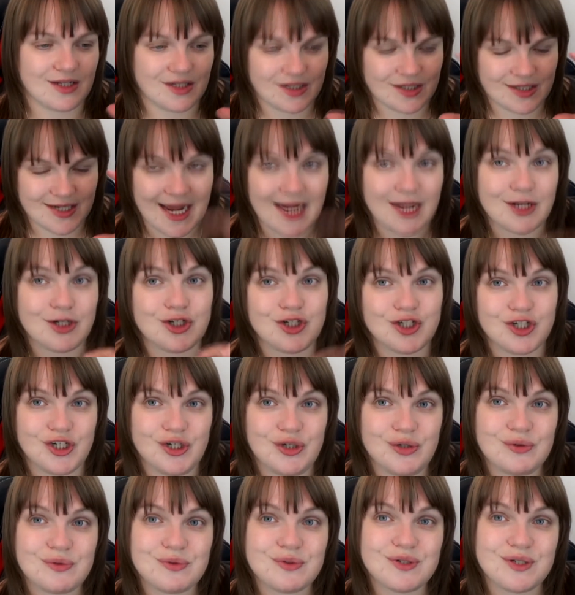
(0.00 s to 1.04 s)

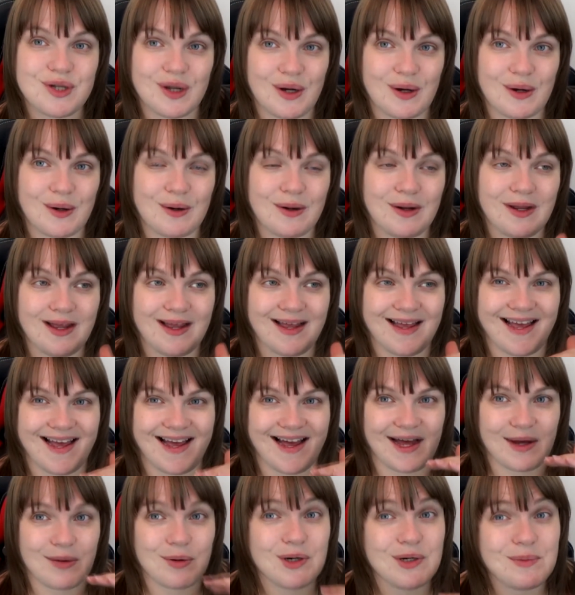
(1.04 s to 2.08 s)
Tenchu, so
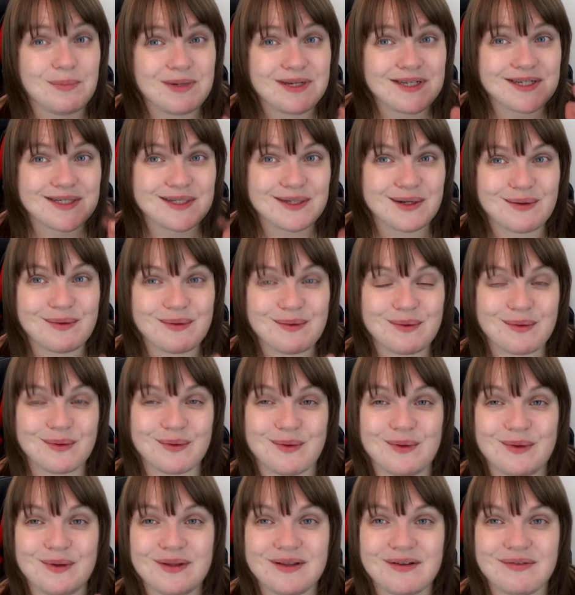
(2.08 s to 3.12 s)
it would be so
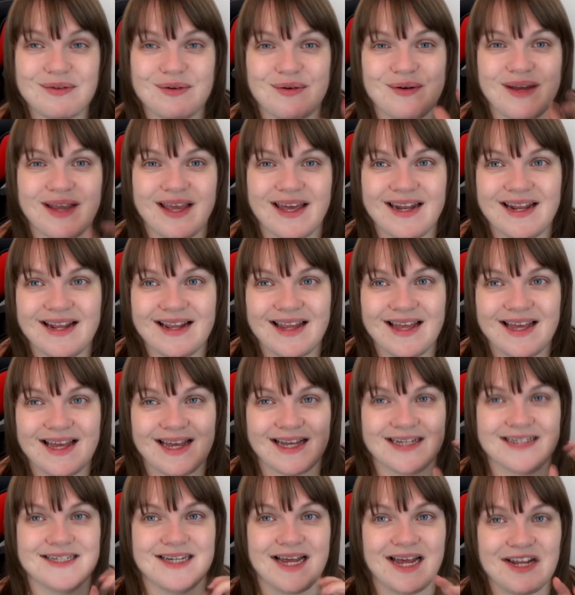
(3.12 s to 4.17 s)
cool if we were getting like
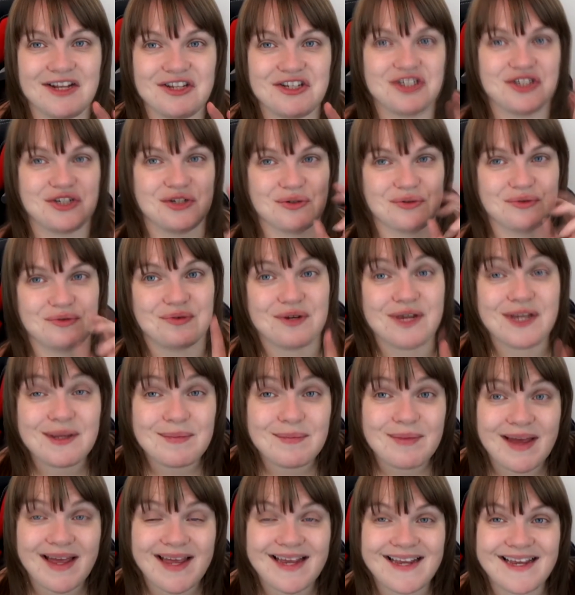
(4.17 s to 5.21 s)
a Tenchu
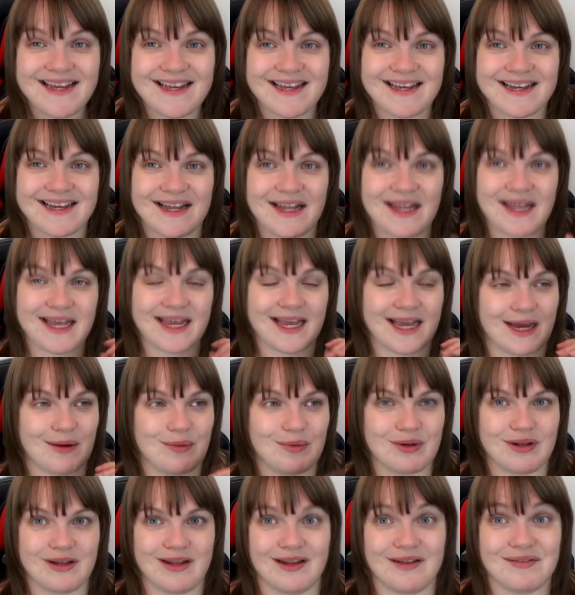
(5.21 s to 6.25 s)
remake. I
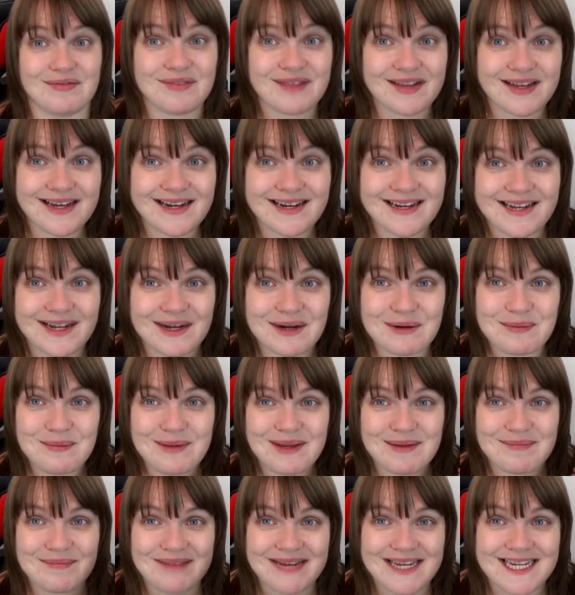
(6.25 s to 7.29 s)
would love that. That would
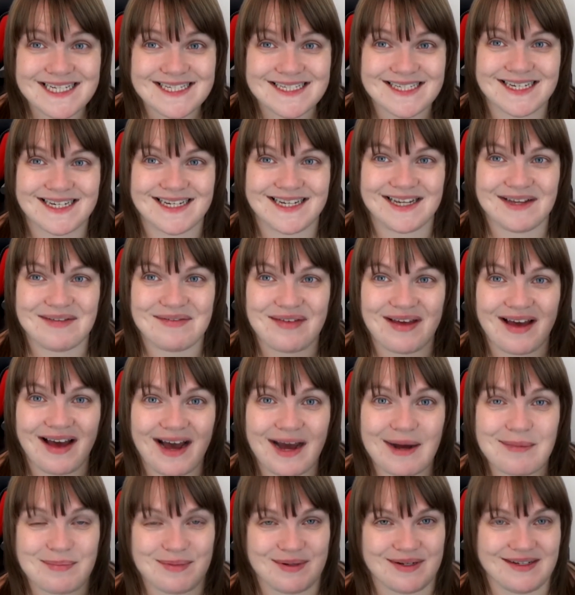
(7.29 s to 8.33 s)
be amazing if that
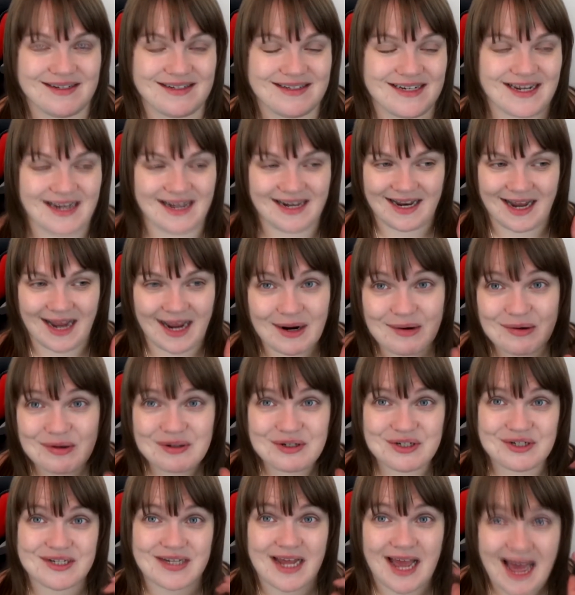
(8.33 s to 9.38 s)
happened, and I
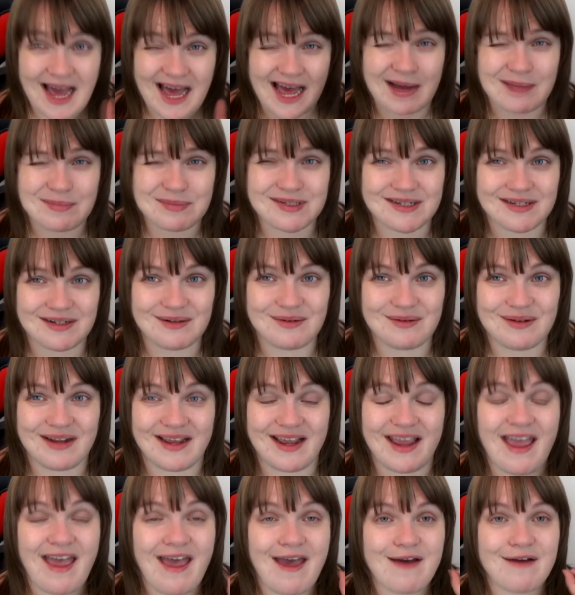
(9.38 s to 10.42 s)
would just
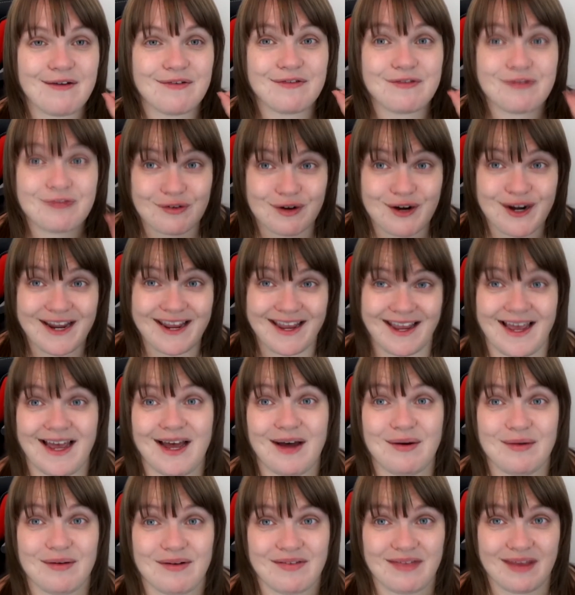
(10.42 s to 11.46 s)
absolutely freak
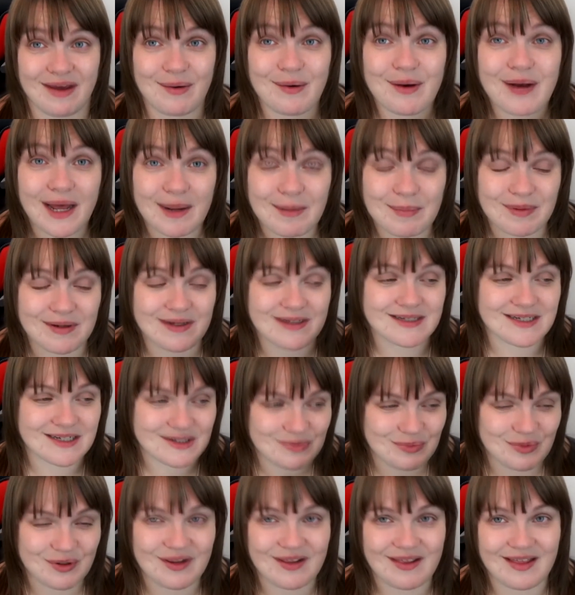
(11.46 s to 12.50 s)
out if that would happen, because
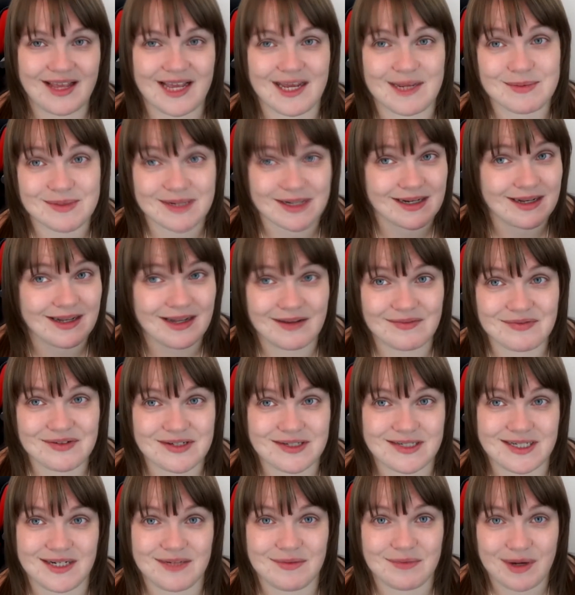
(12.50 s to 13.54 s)
that's one of the games I'd love to
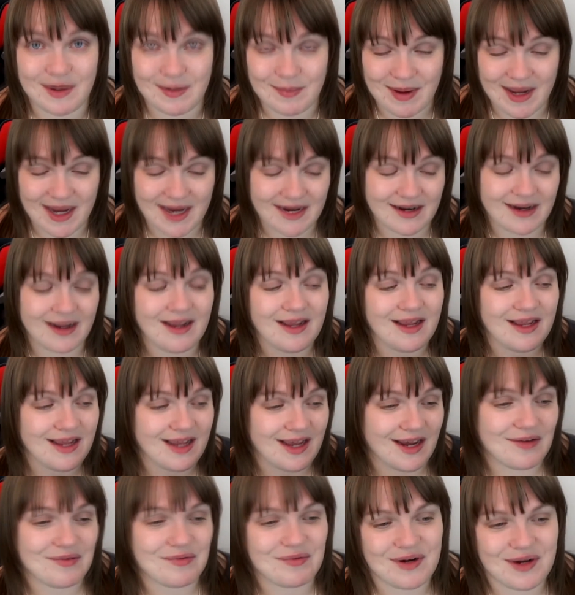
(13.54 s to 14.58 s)
see remade
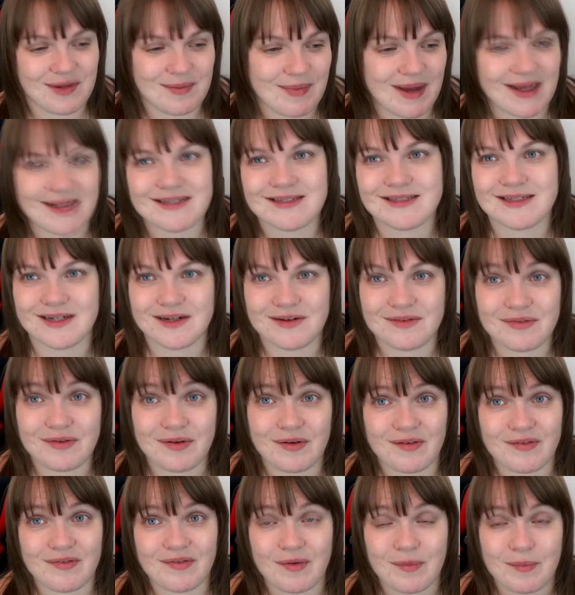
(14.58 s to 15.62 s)
and remastered
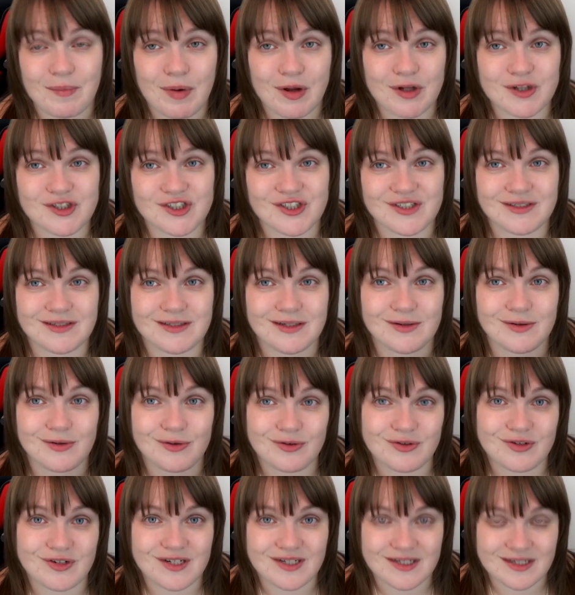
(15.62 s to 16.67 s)
for modern
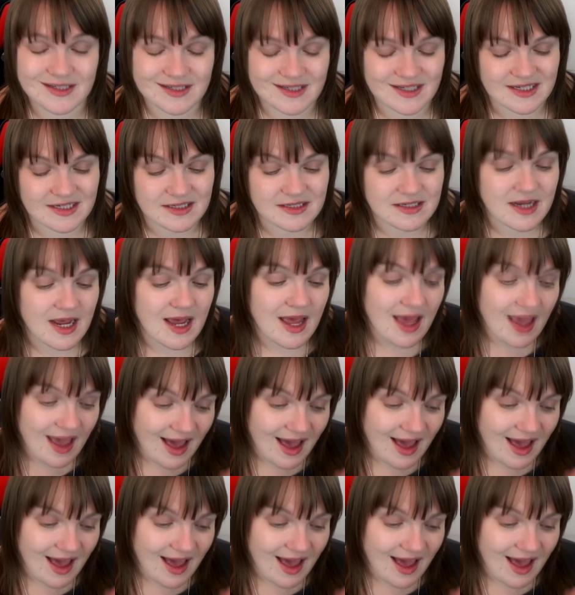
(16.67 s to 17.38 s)
audiences.